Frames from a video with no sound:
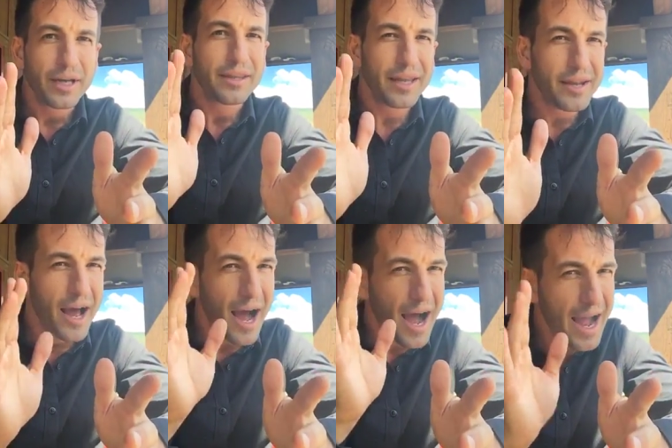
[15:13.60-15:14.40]
that
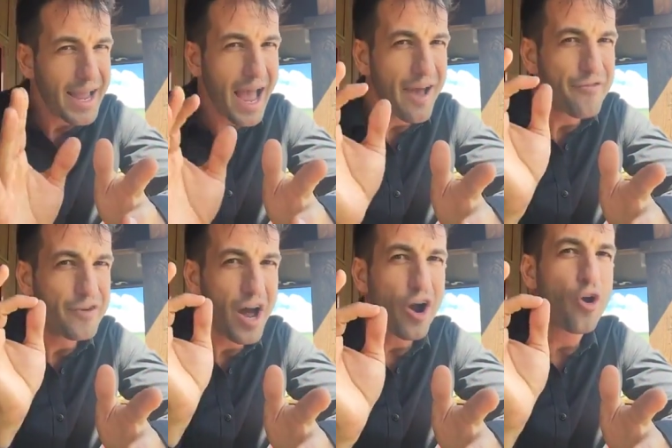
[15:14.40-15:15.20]
I have
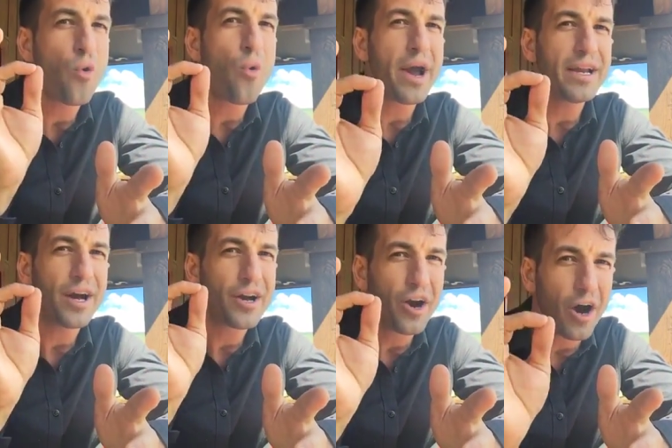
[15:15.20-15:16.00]
not quite
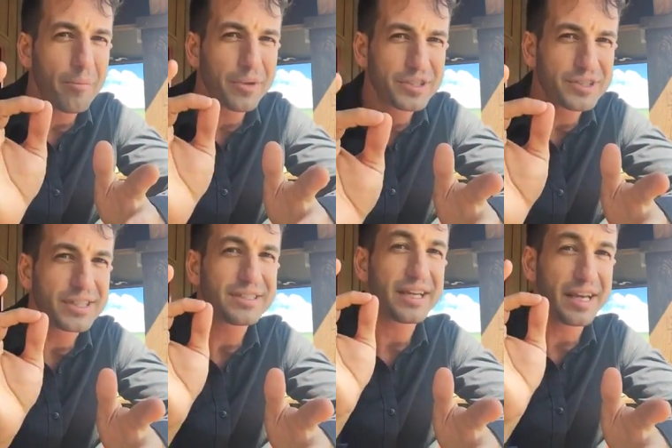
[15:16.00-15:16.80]
accomplished
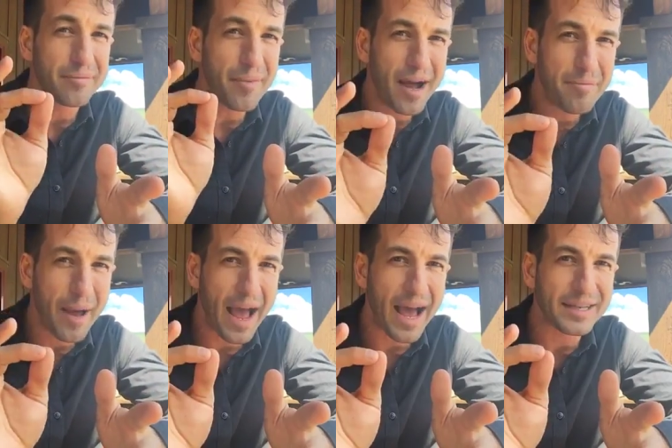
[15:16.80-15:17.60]
this in my
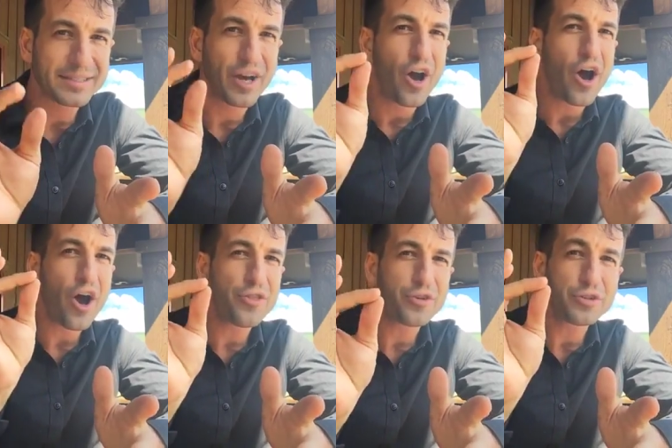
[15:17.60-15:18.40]
past.
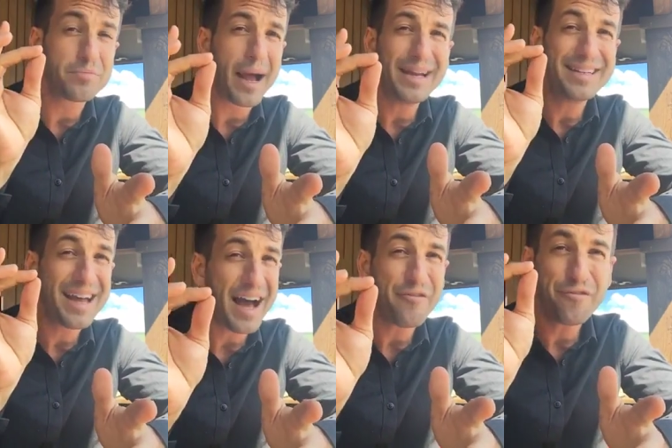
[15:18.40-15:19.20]
Others might
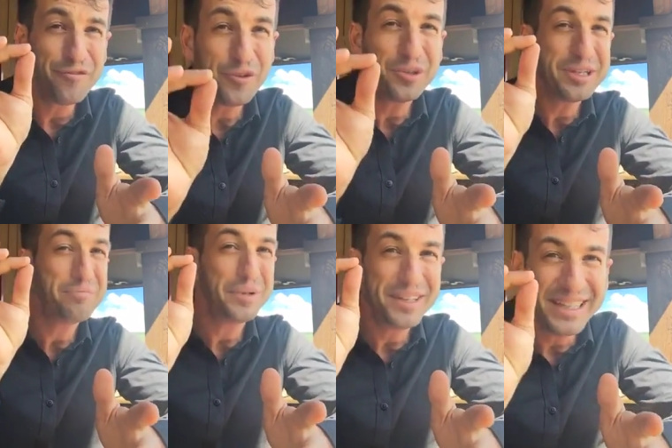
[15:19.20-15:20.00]
not fully
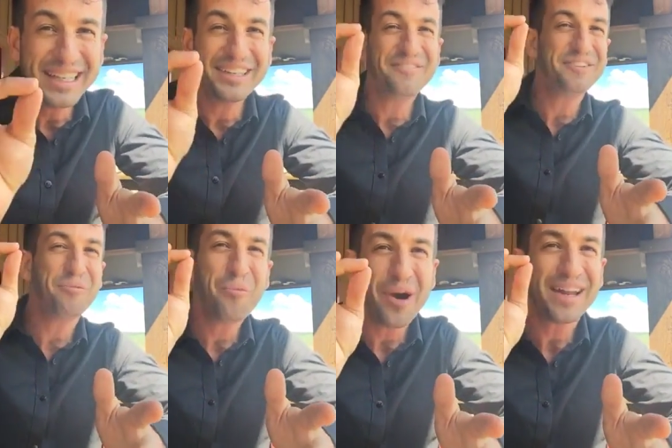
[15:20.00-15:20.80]
believe
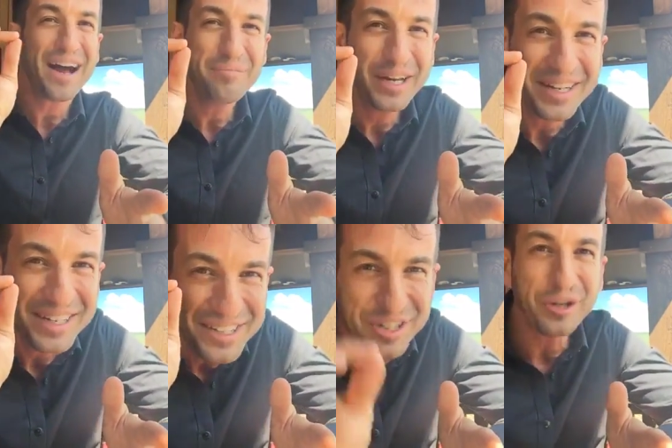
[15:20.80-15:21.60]
in what I'm gonna
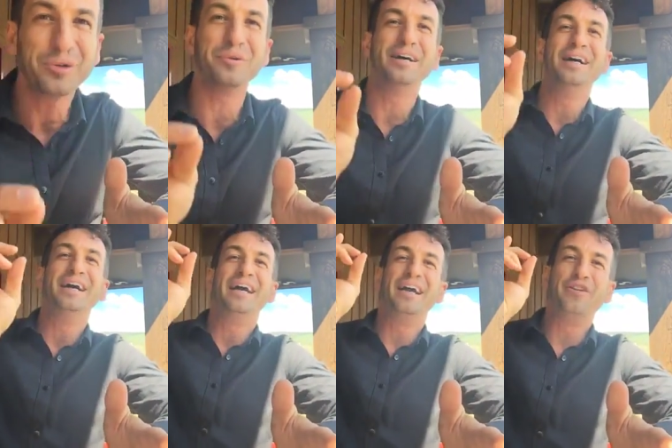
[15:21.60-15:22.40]
do.
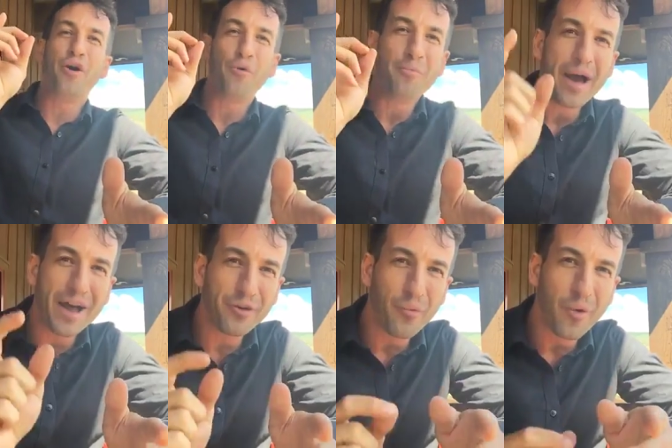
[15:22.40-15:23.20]
And no
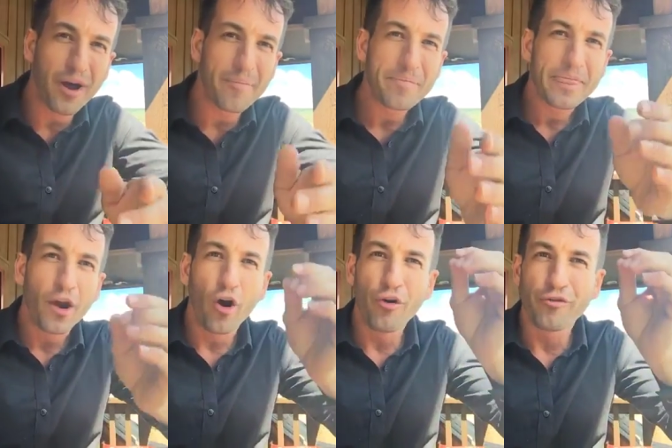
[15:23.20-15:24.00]
matter what,
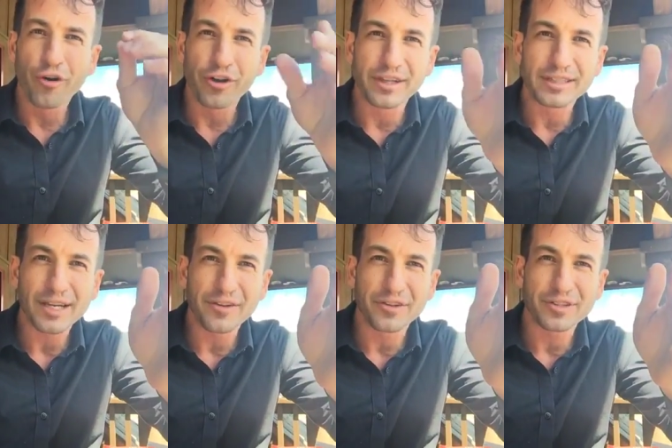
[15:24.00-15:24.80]
over on this
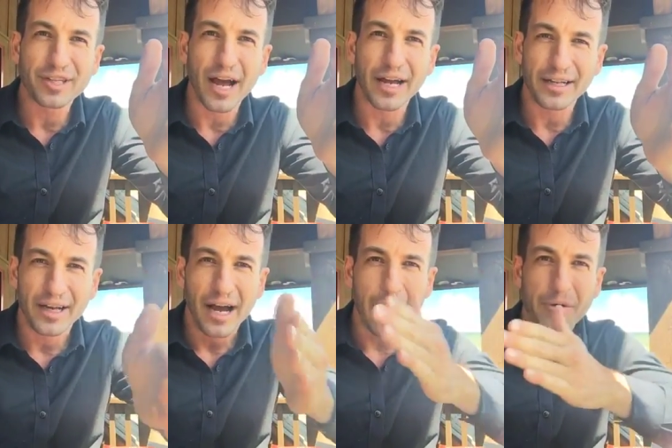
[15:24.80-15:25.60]
other side,
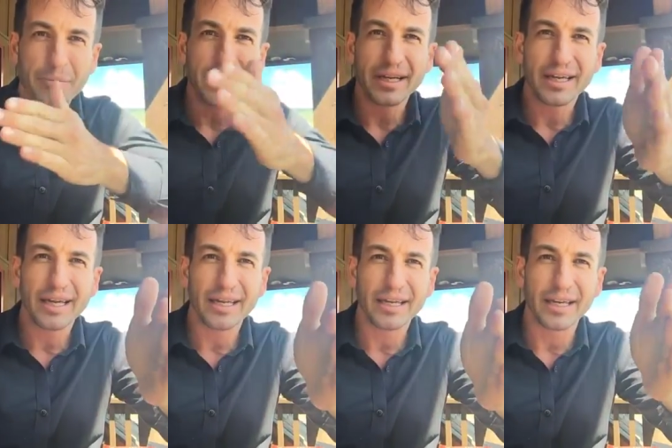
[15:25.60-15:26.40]
I'm gonna be a
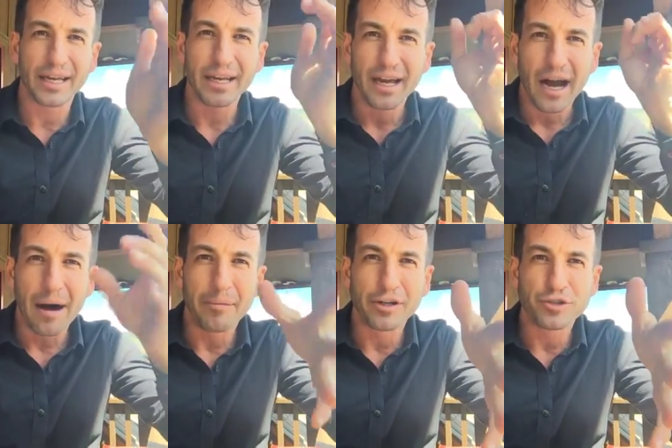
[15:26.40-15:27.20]
kid again.
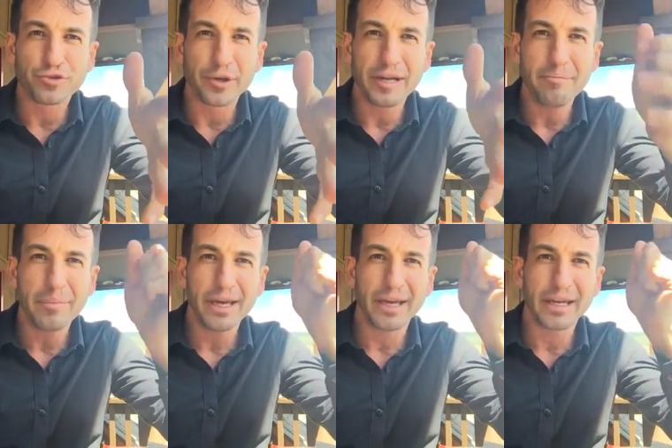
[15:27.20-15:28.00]
I'm gonna dream
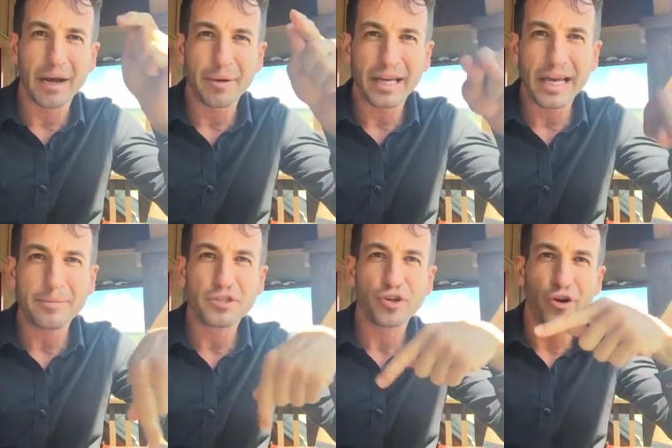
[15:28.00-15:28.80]
big and I'm gonna
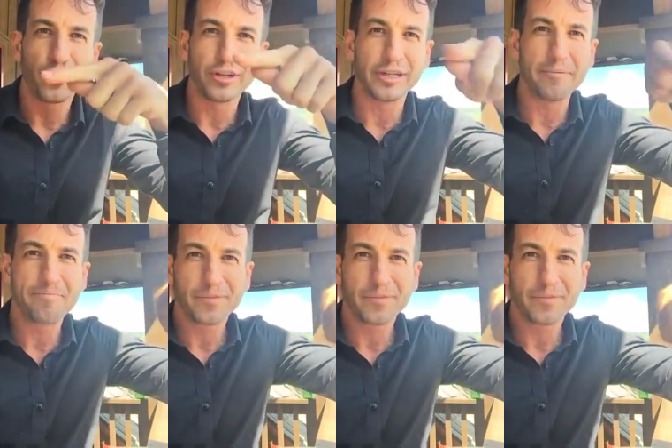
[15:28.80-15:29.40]
keep circling it